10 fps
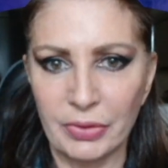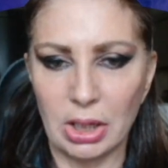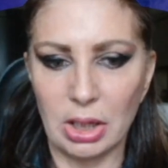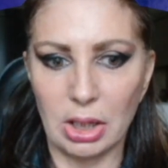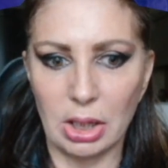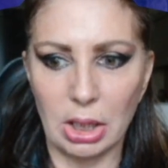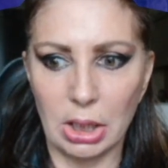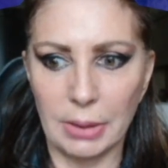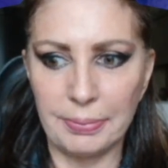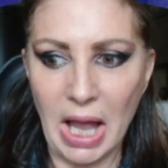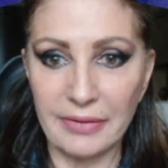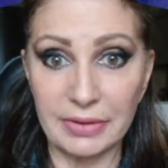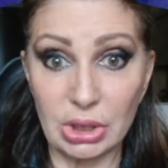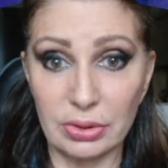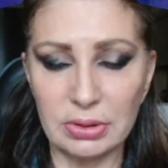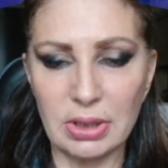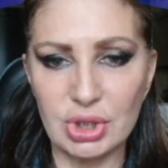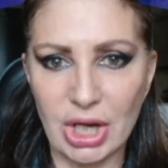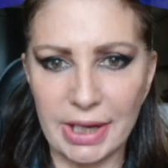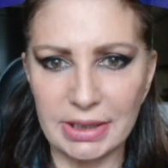pavilion, a
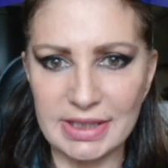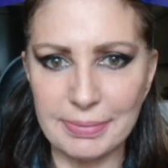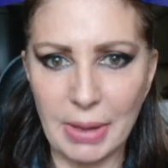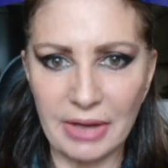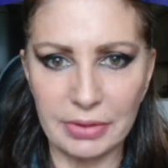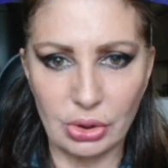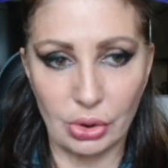Chinese pavilion,